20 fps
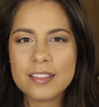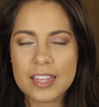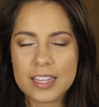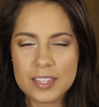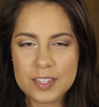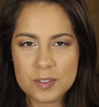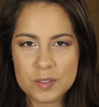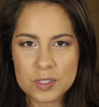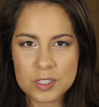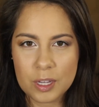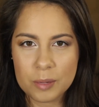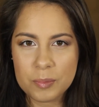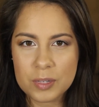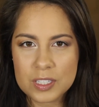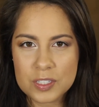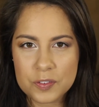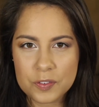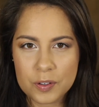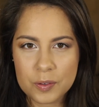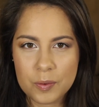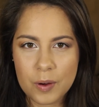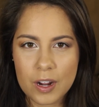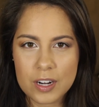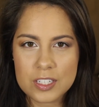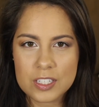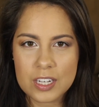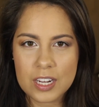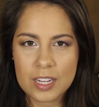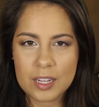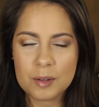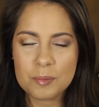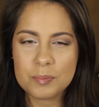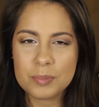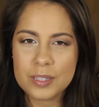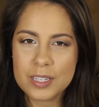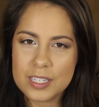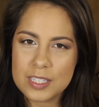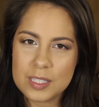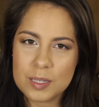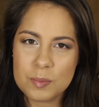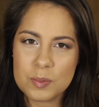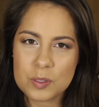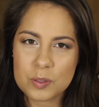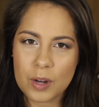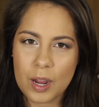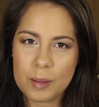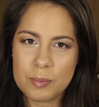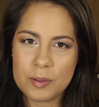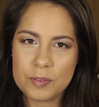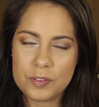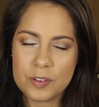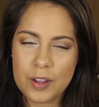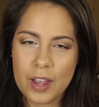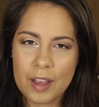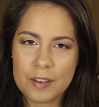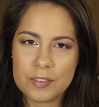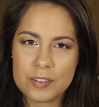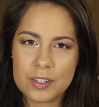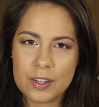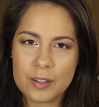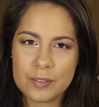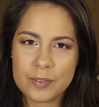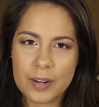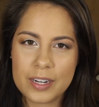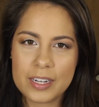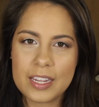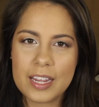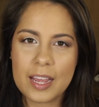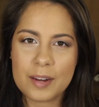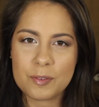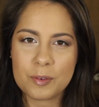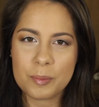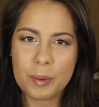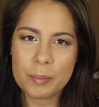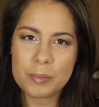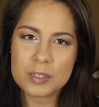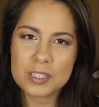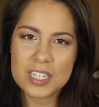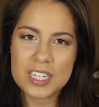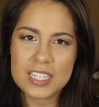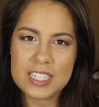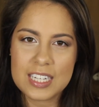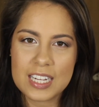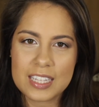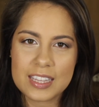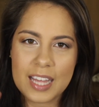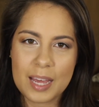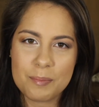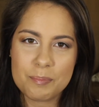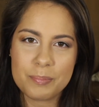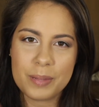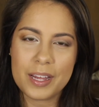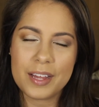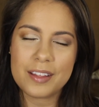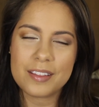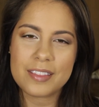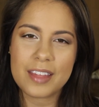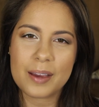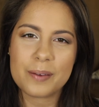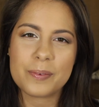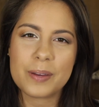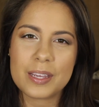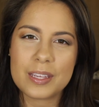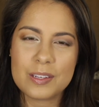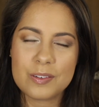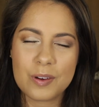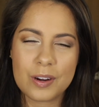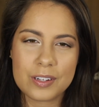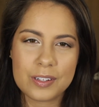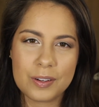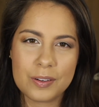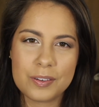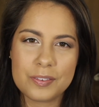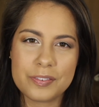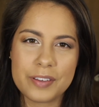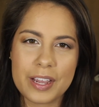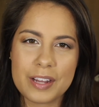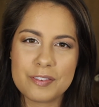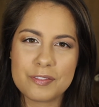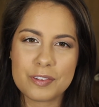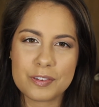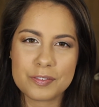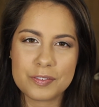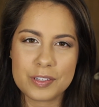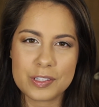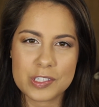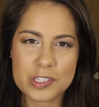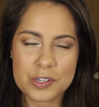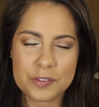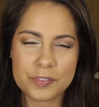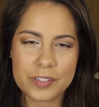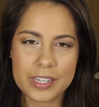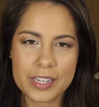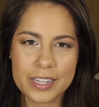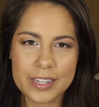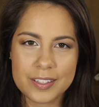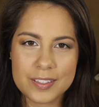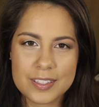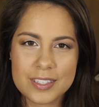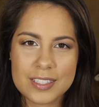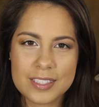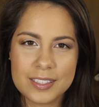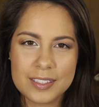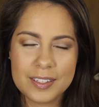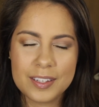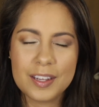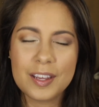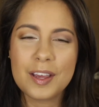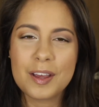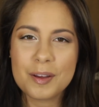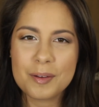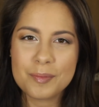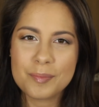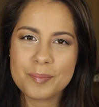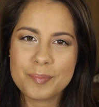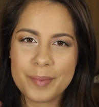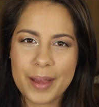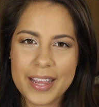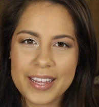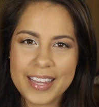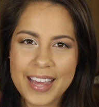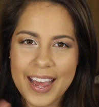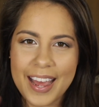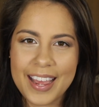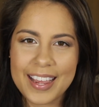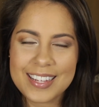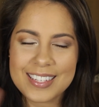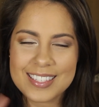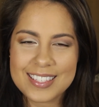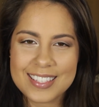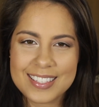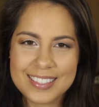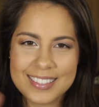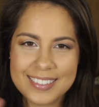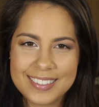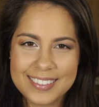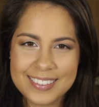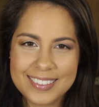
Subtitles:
Thank you so much for watching. Please subscribe if you haven't already, and remember to ding that bell, that way you are notified for future videos. Bye guys!